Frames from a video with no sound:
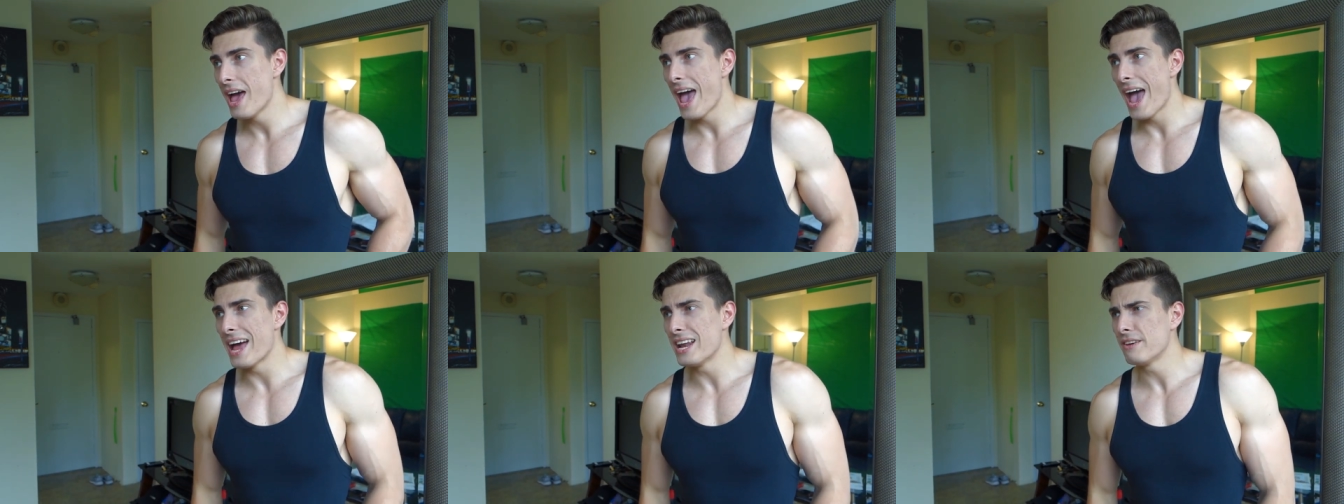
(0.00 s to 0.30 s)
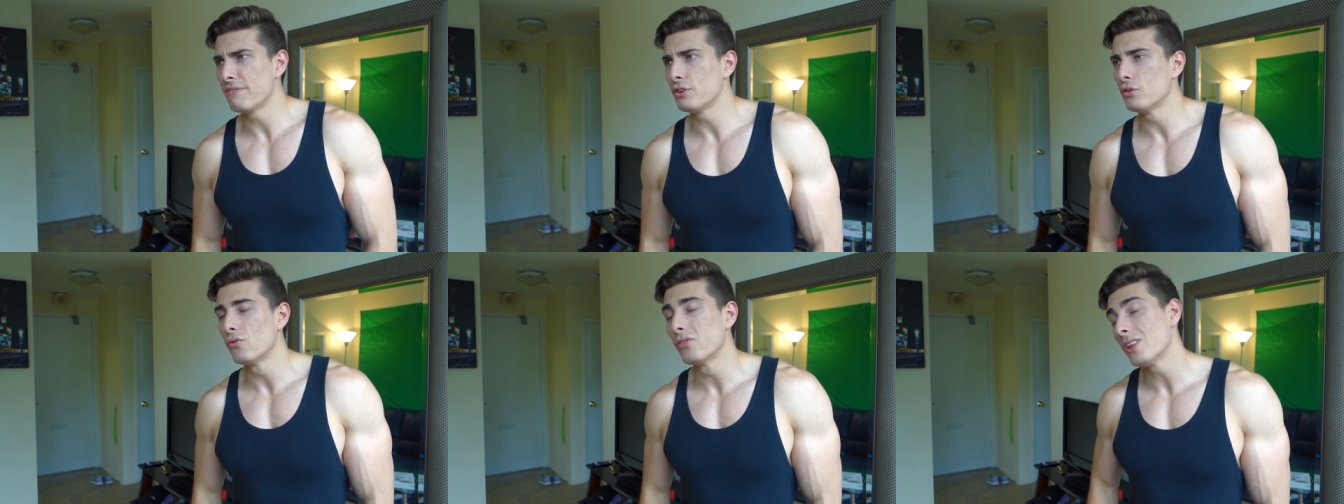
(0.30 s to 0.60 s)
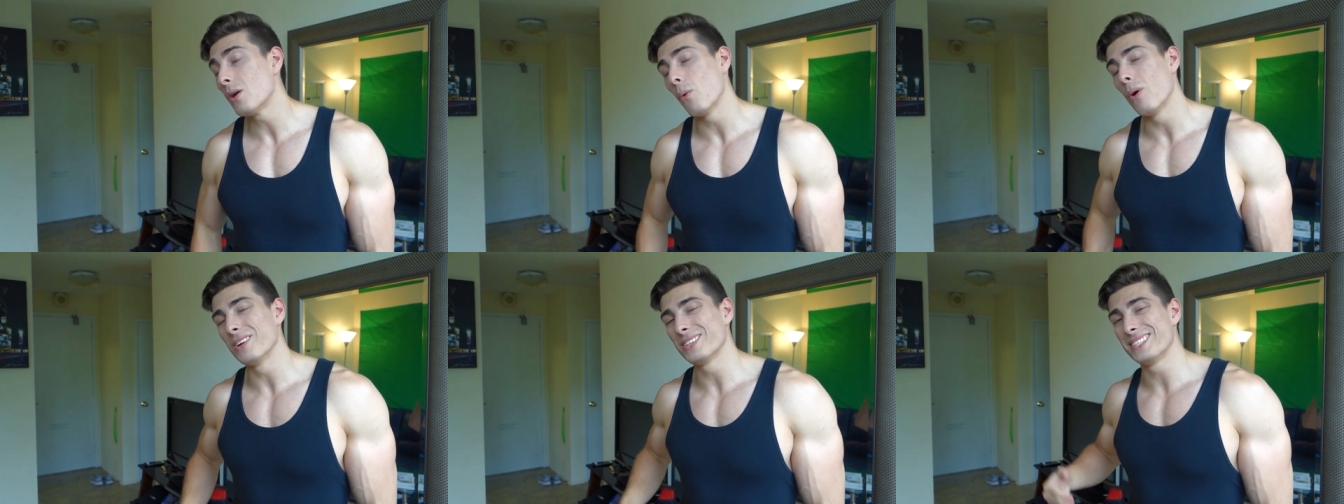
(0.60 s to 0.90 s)
And if you
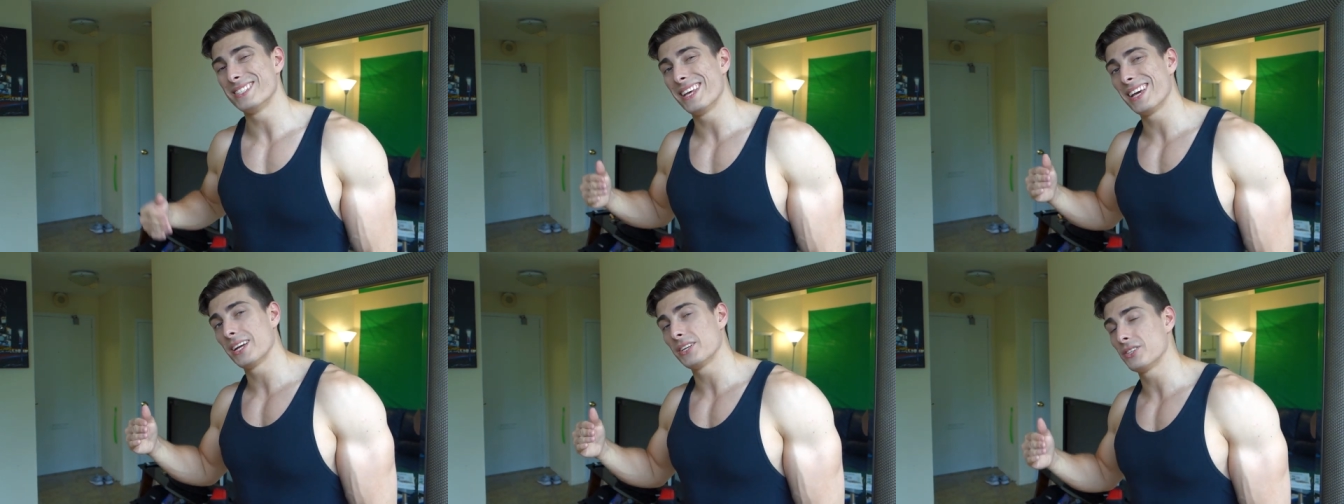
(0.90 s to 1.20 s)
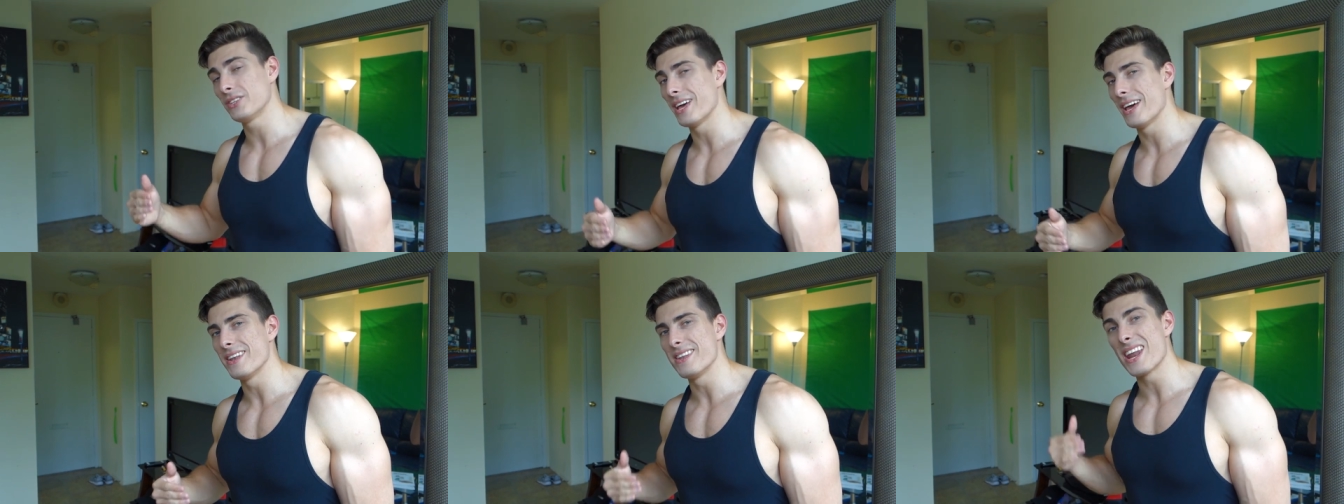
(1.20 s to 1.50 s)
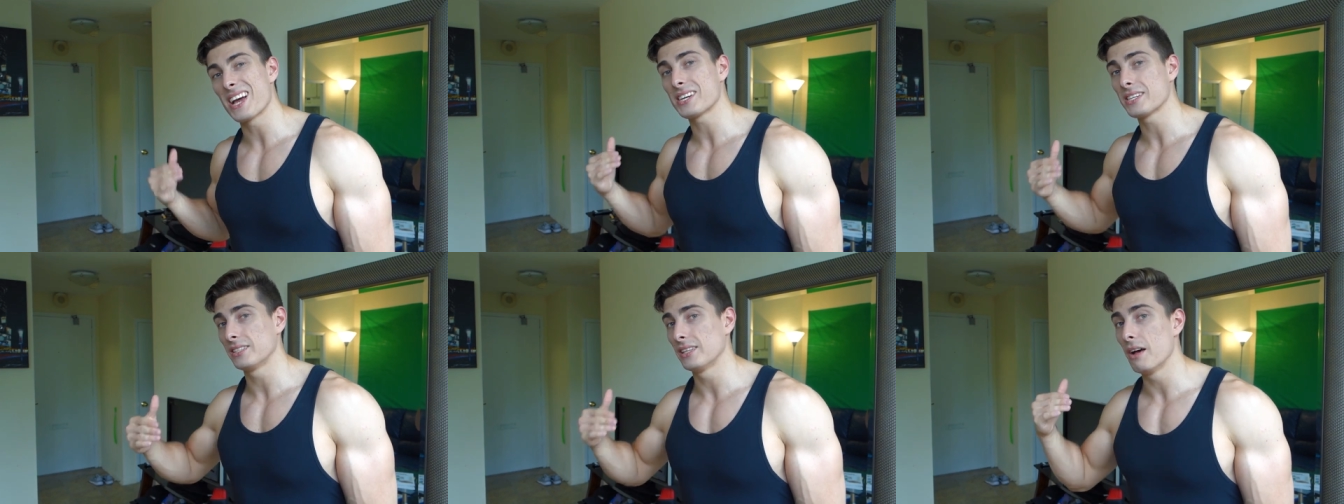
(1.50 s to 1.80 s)
really want to take it to that
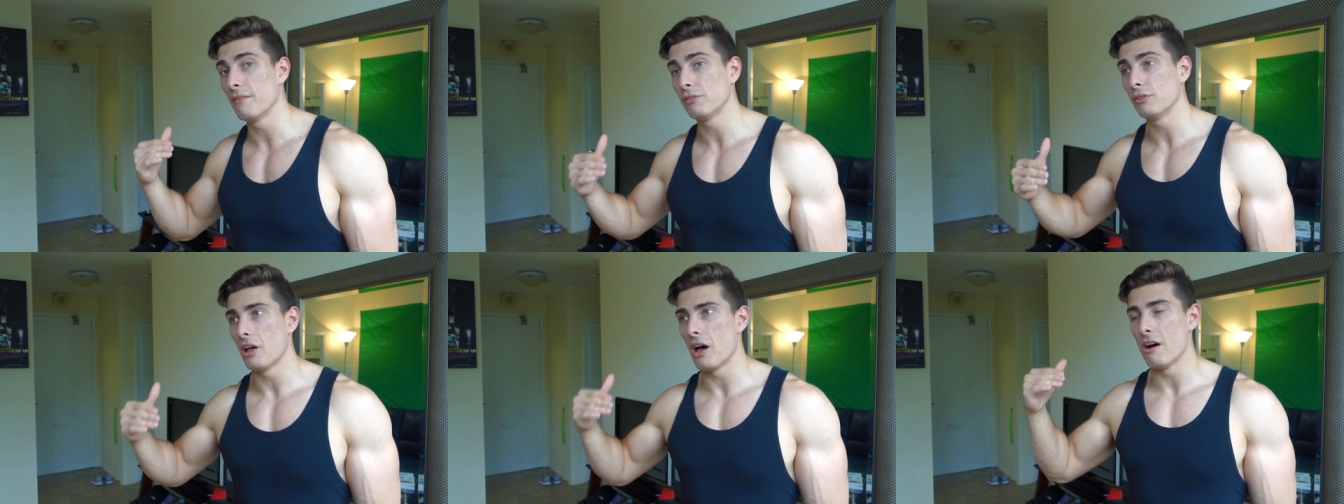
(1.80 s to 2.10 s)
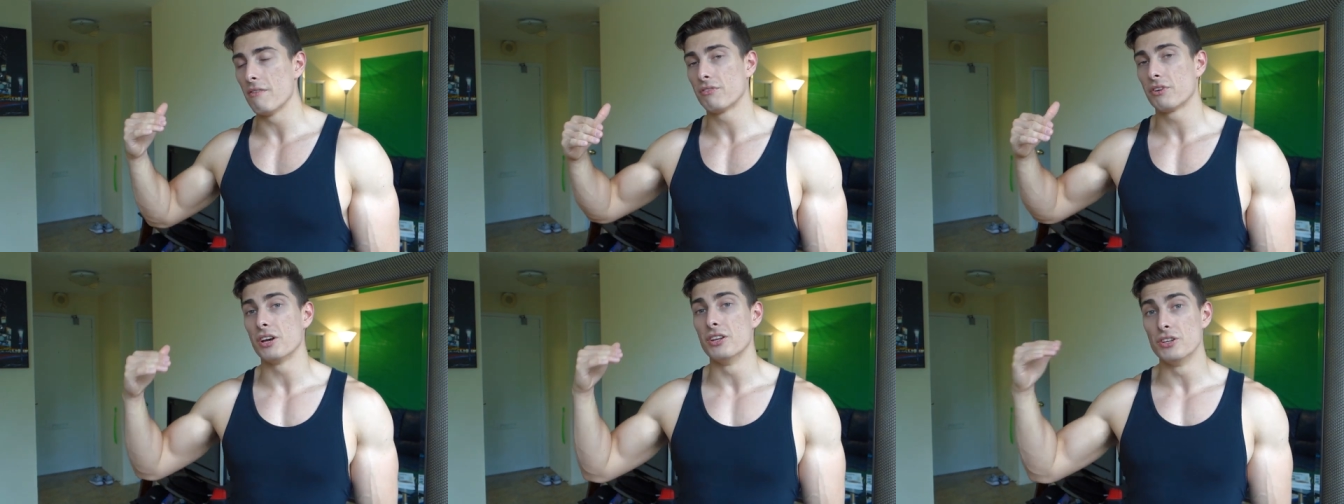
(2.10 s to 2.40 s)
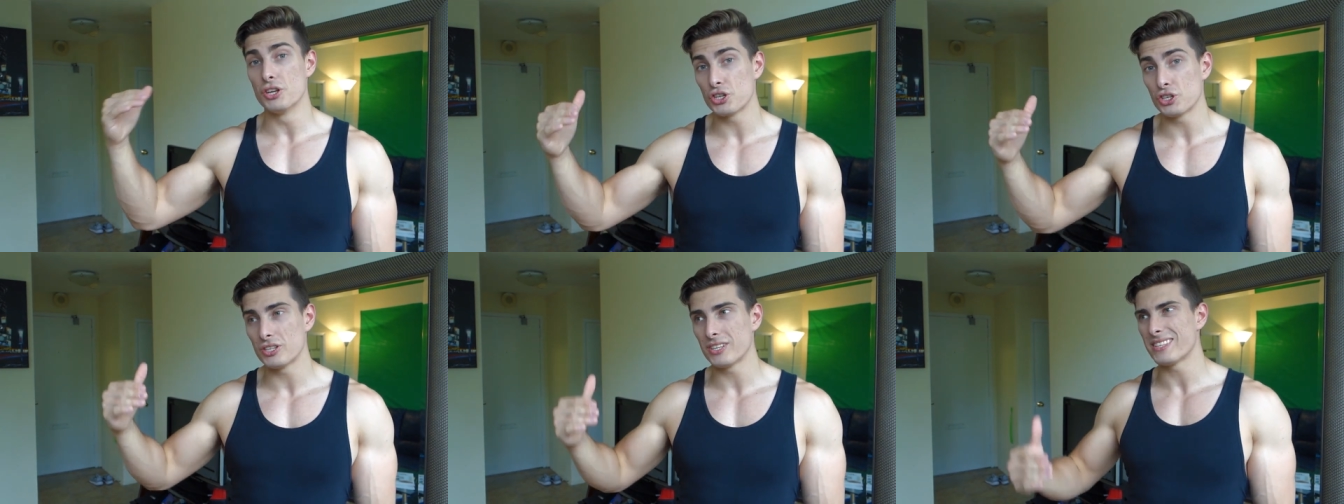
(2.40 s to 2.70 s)
next level of
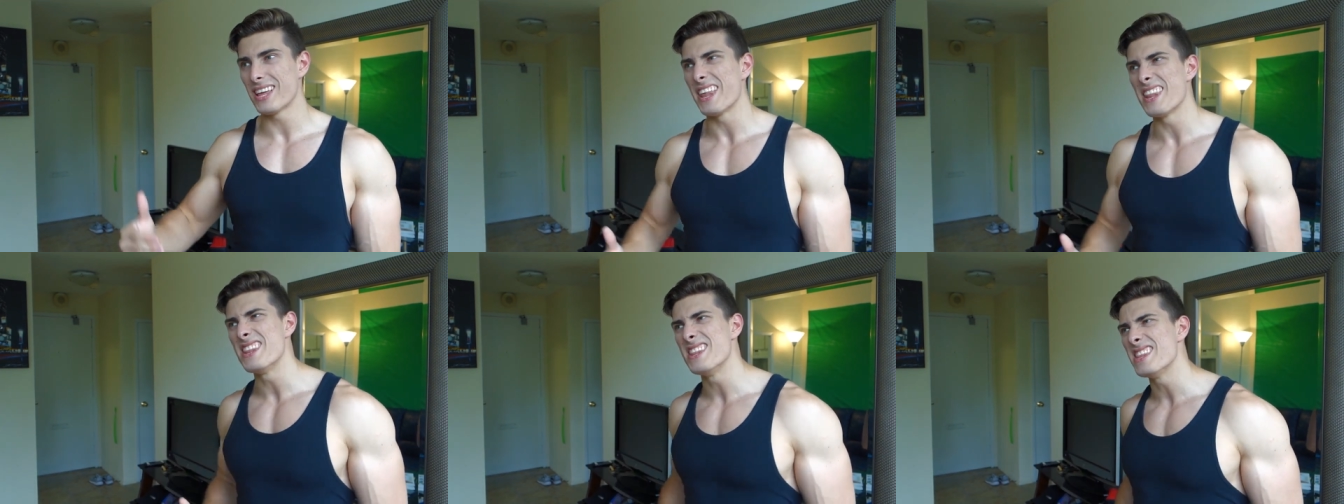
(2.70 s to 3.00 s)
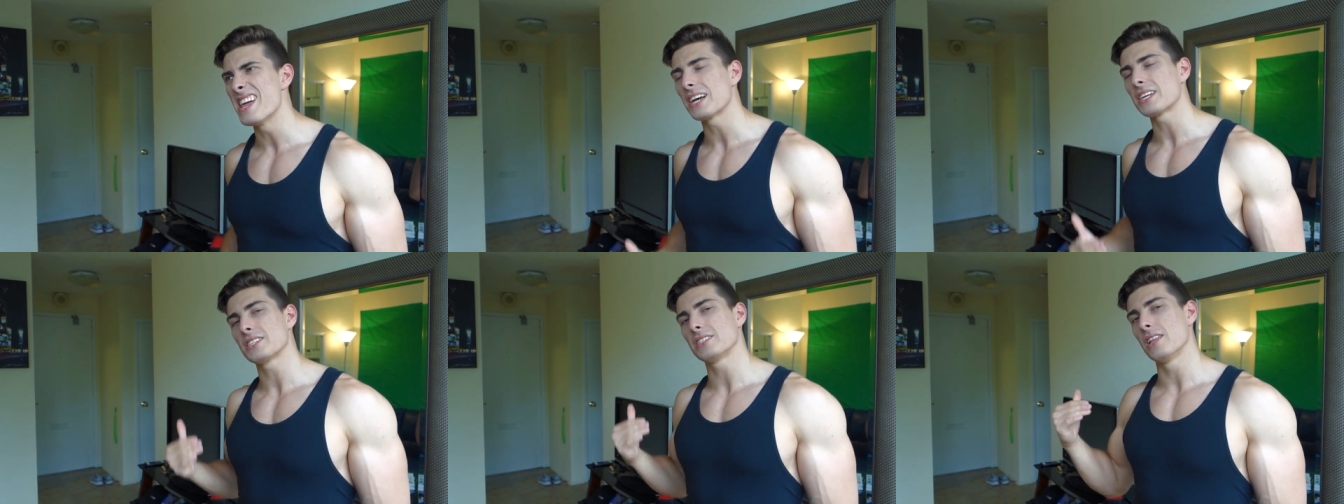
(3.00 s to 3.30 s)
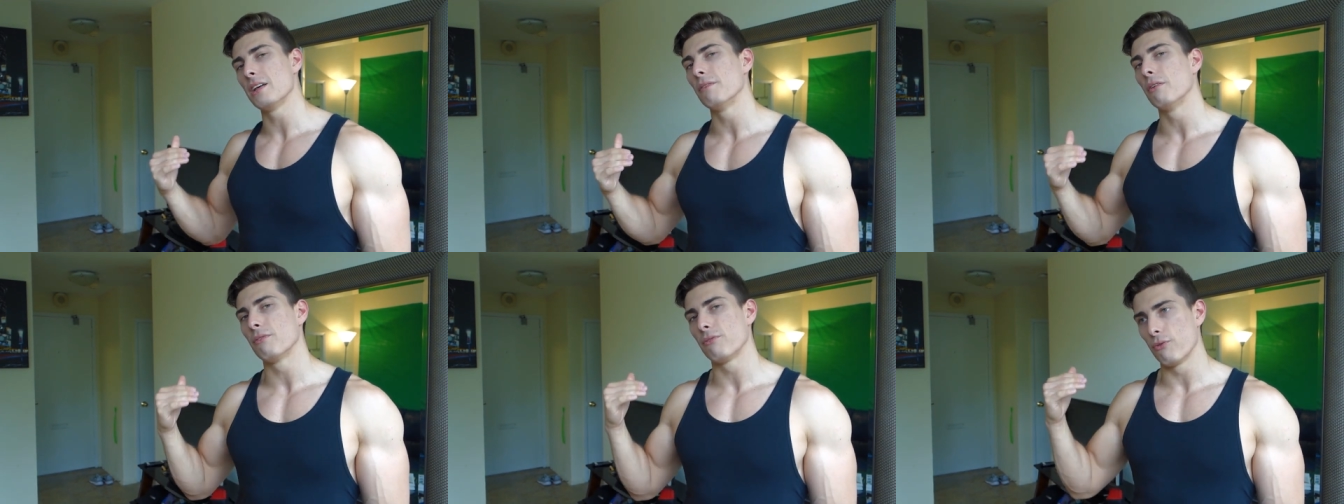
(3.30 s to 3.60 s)
conditioning, that next
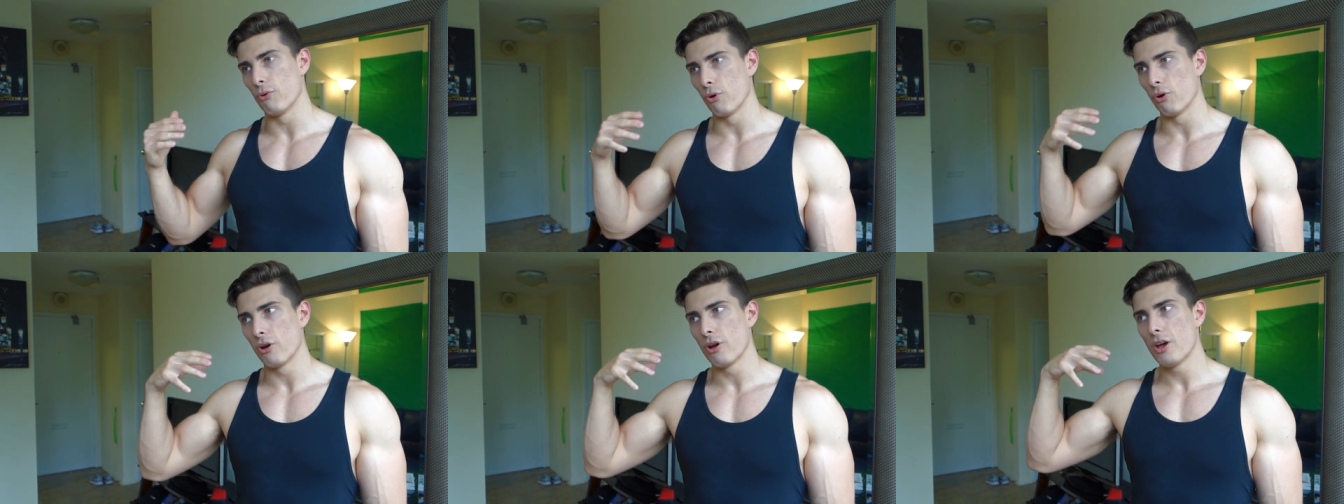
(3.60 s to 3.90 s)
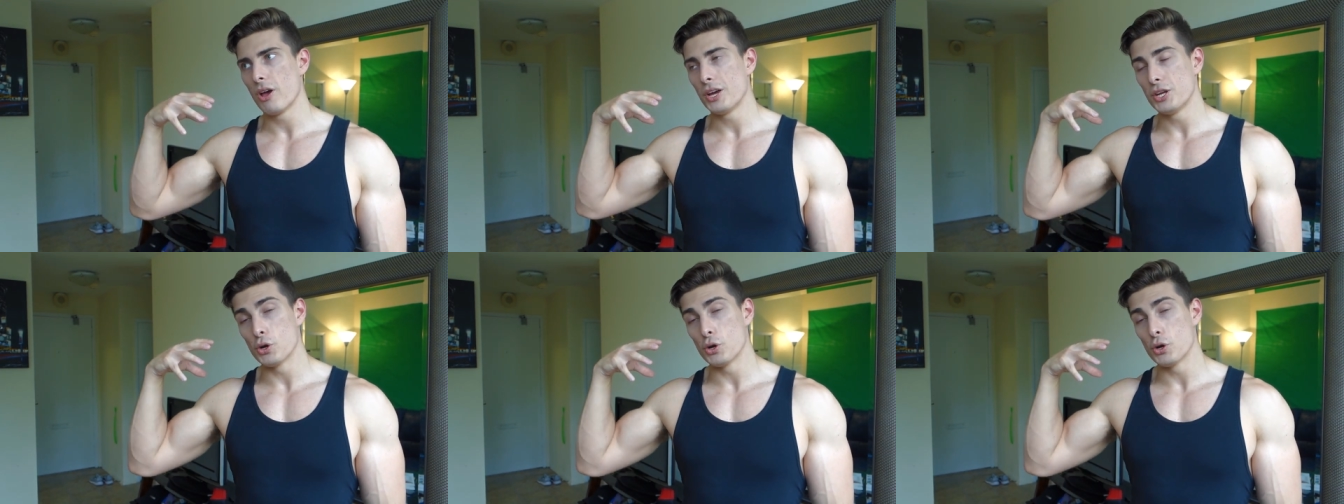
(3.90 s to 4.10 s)
level for